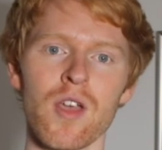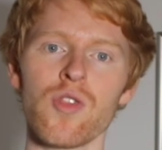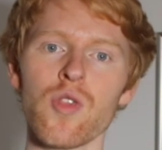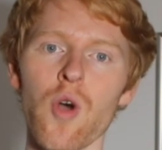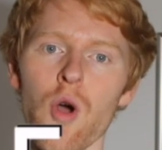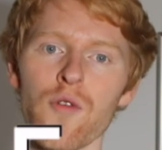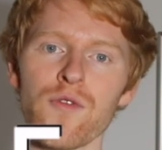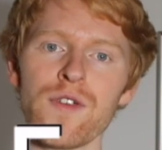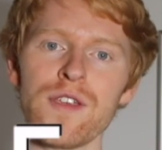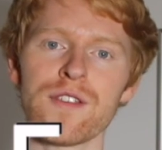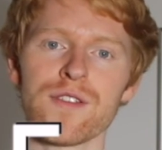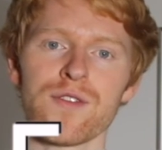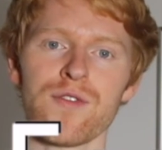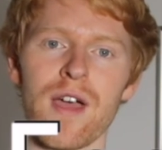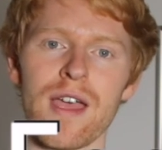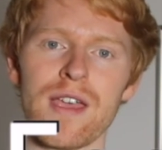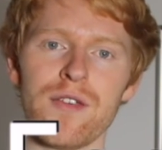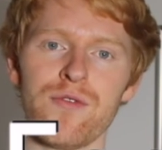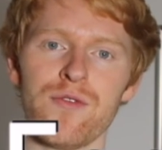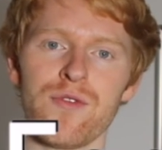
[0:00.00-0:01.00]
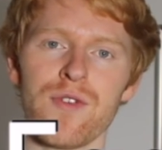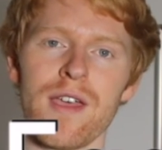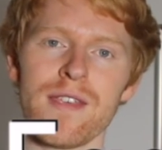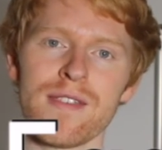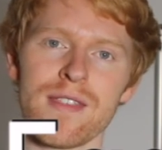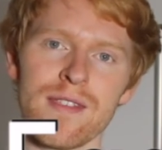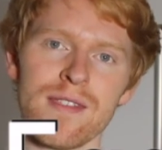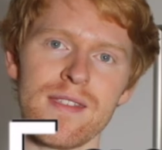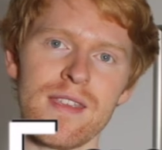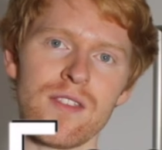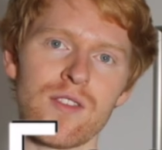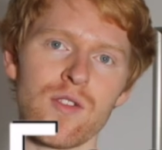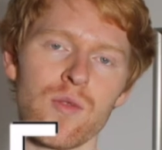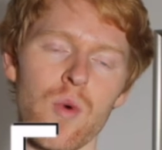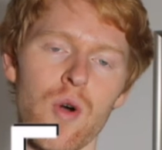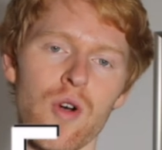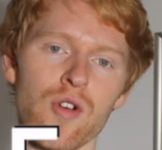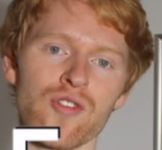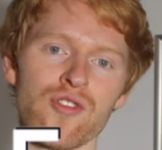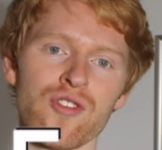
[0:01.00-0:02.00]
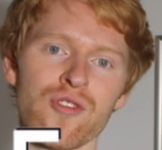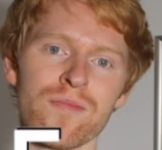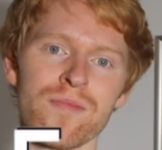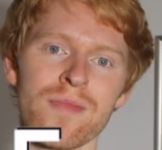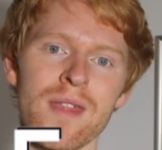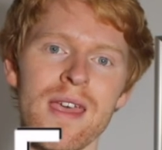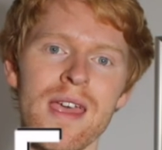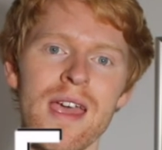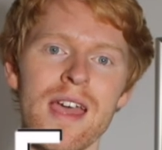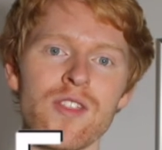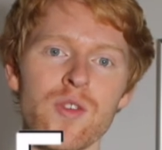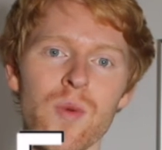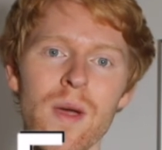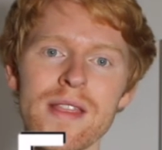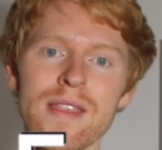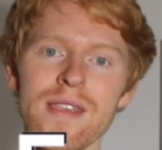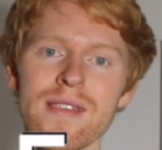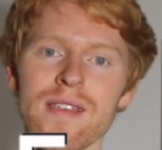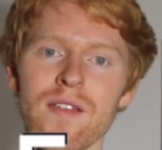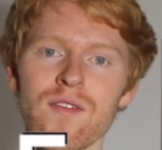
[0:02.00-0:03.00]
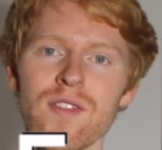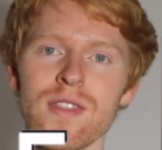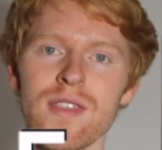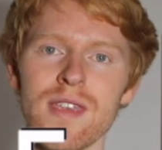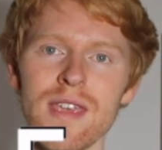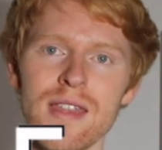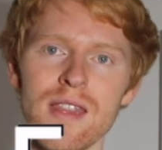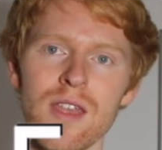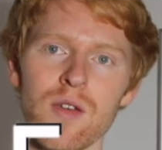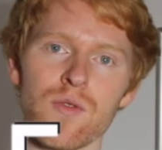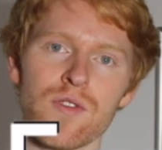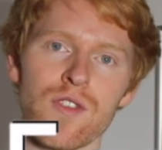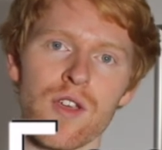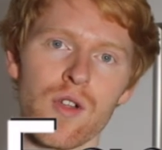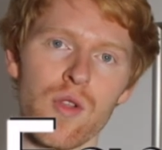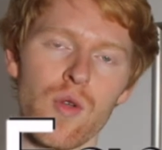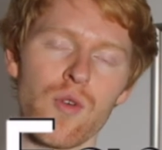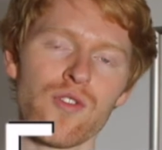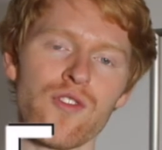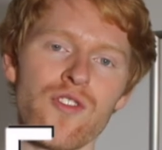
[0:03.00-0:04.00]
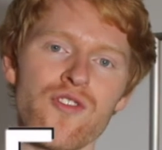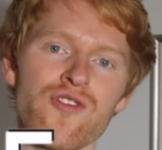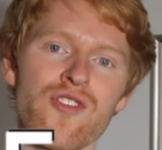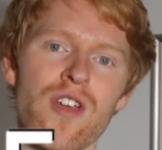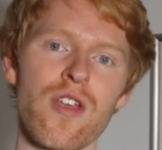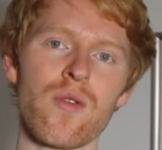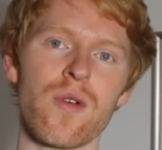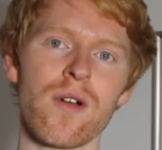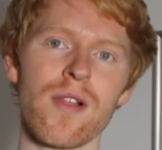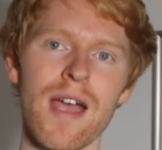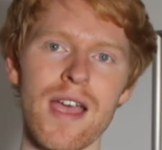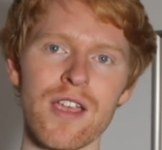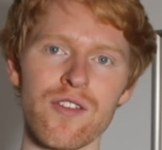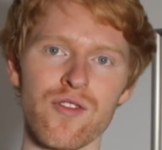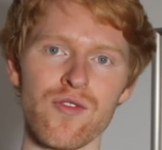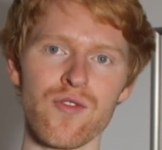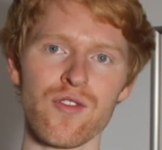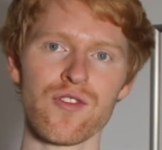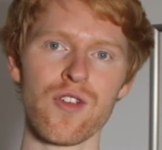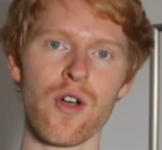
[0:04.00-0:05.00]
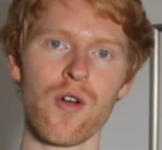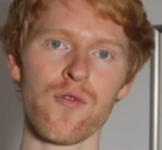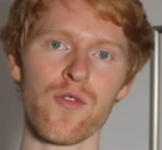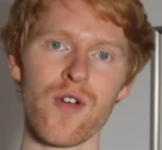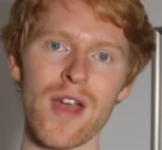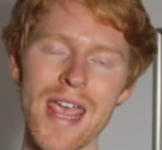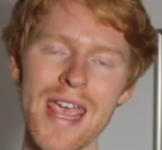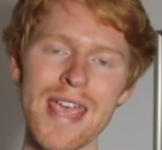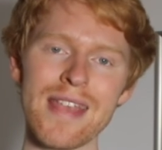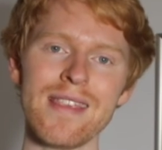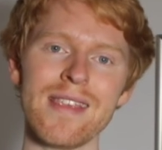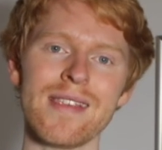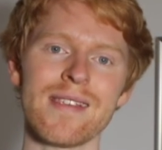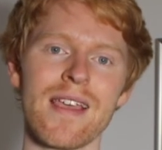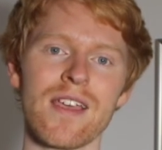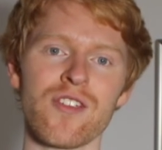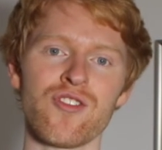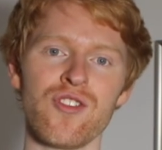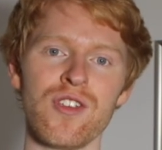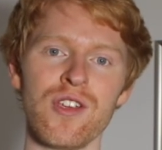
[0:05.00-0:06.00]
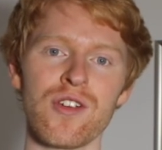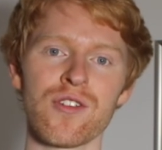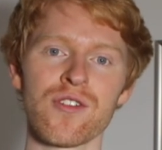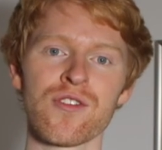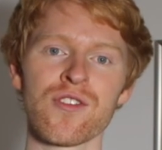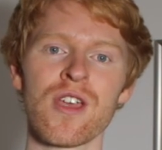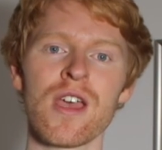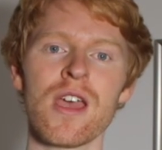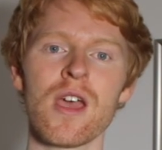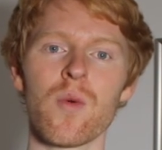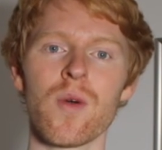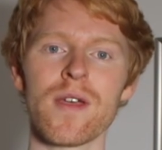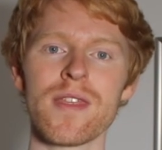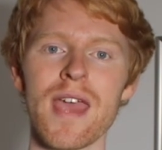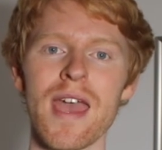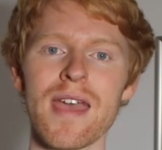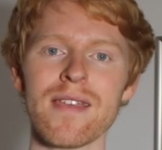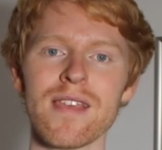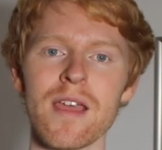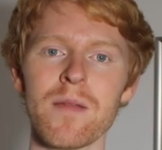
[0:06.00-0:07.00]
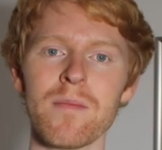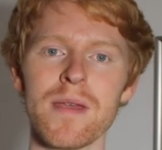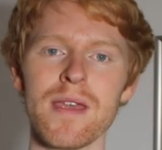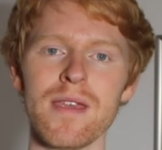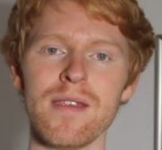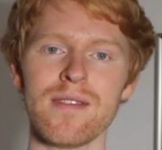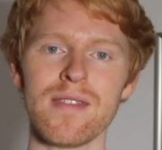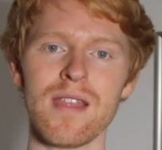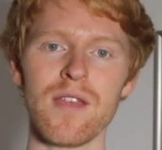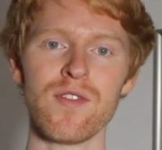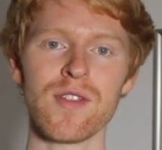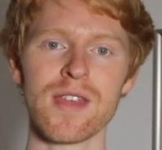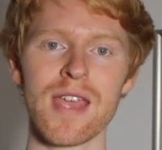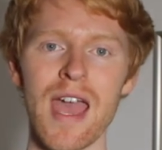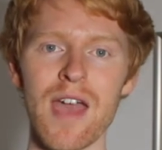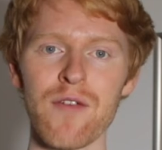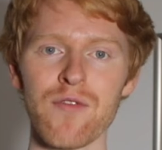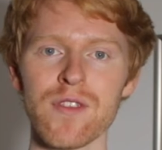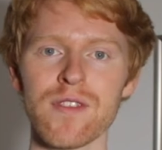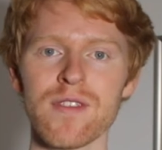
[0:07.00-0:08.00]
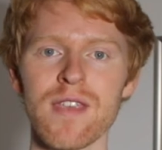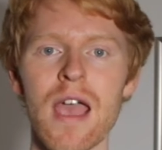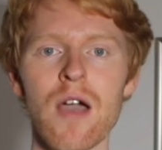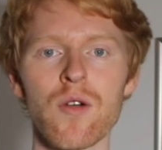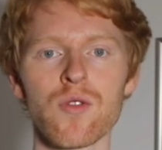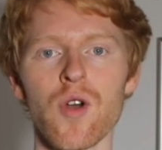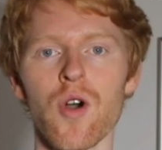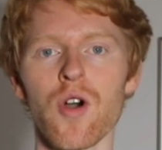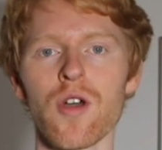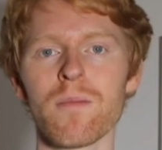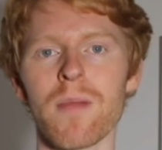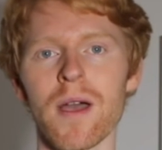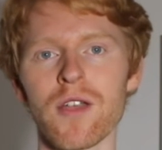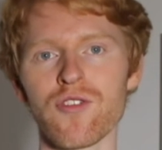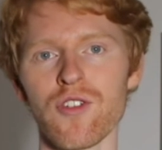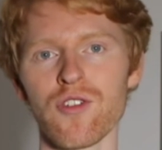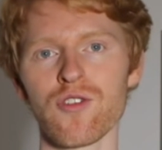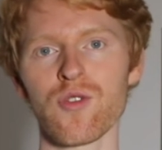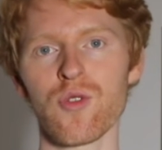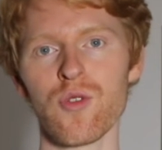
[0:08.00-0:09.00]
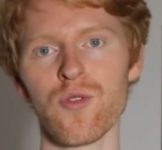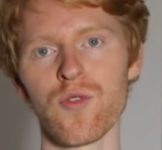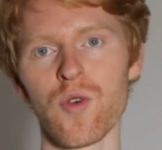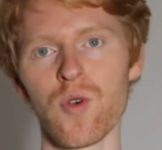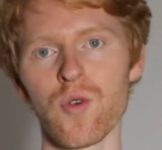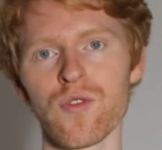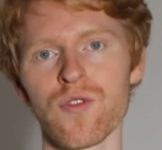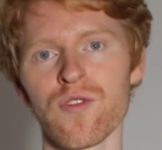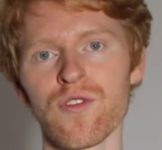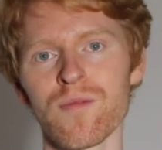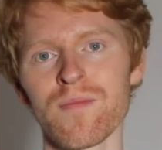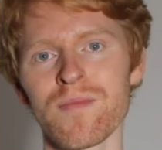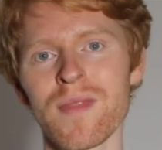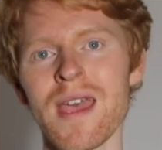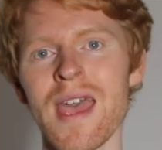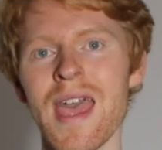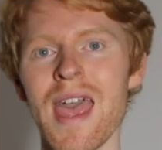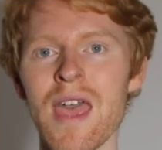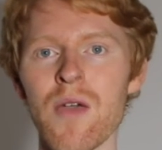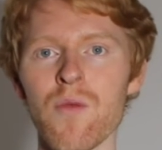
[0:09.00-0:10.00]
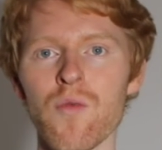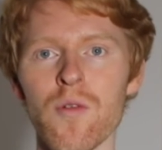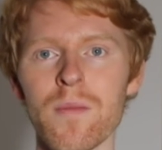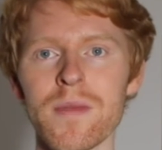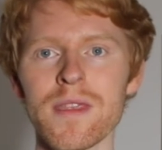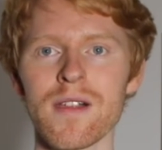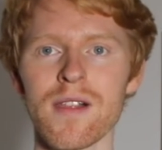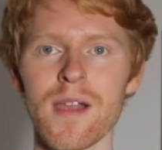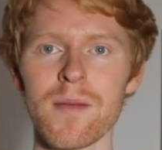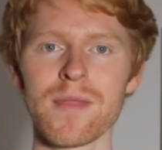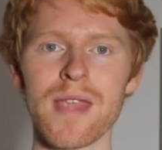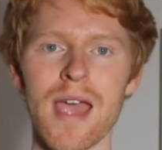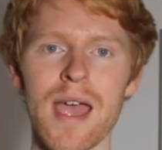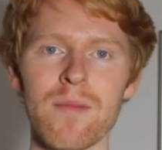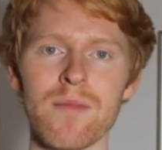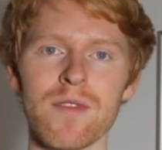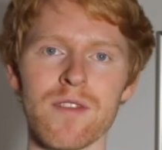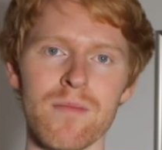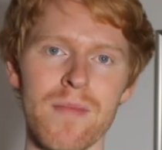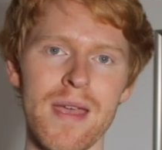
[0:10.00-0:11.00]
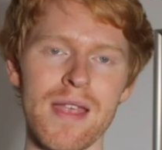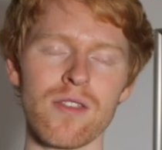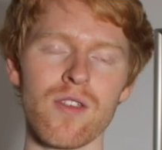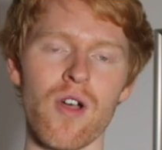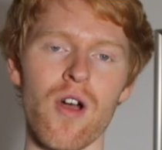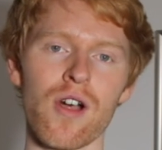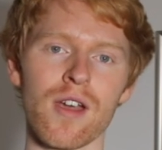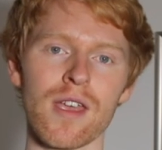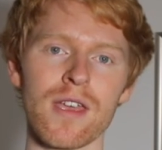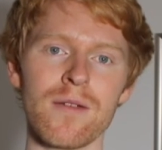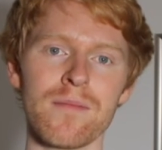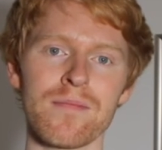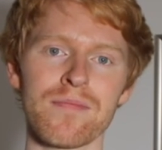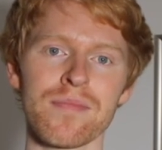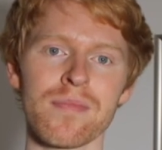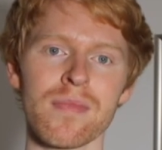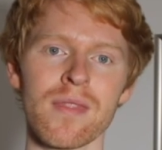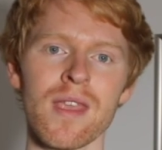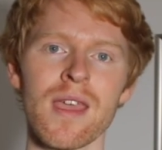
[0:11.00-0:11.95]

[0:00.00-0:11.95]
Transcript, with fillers: North East Fife is the seat to watch. In 2017, it was the closest general election result for 86 years, when the SNP's Stephen Gethins held on by just two votes. It will be the Lib Dems' main target.